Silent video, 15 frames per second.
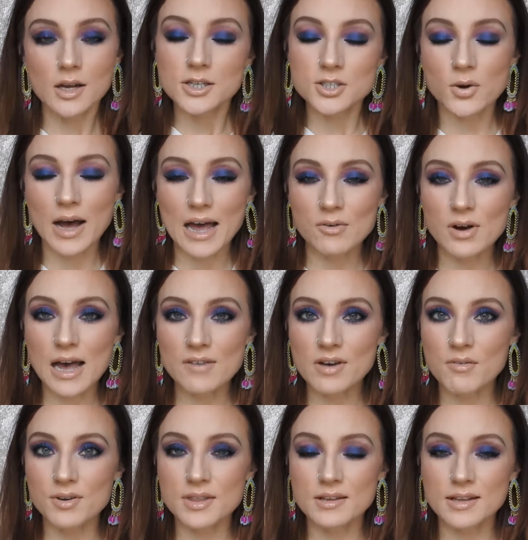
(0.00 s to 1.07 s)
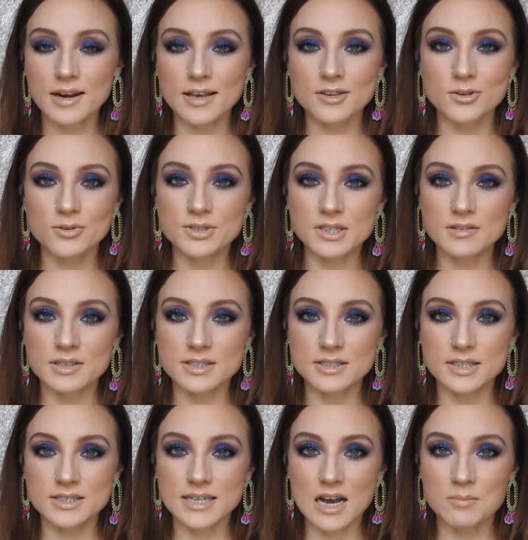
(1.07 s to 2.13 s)
So I will have everything that I used
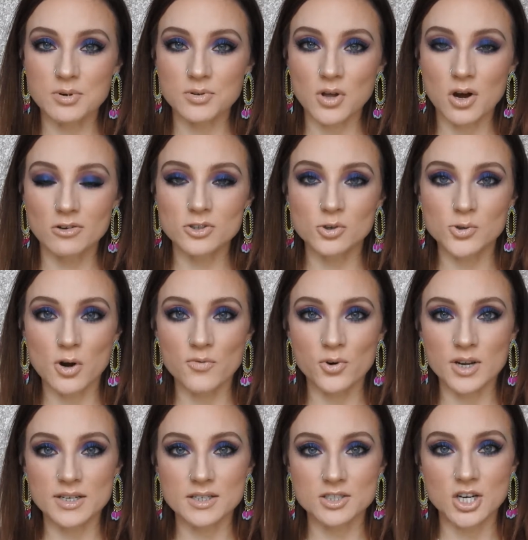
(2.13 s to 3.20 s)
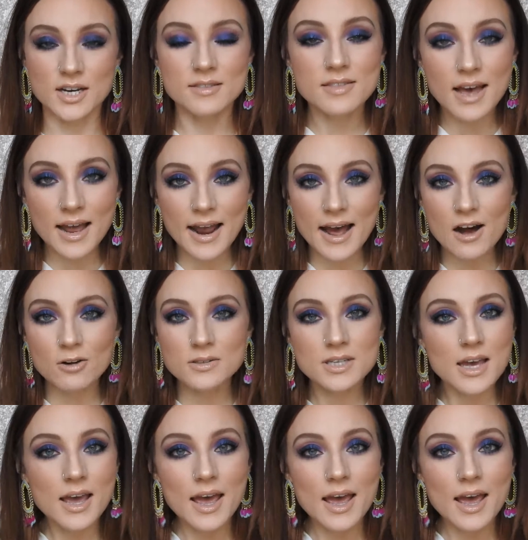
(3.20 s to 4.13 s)
listed down below, so don't forget to check that out.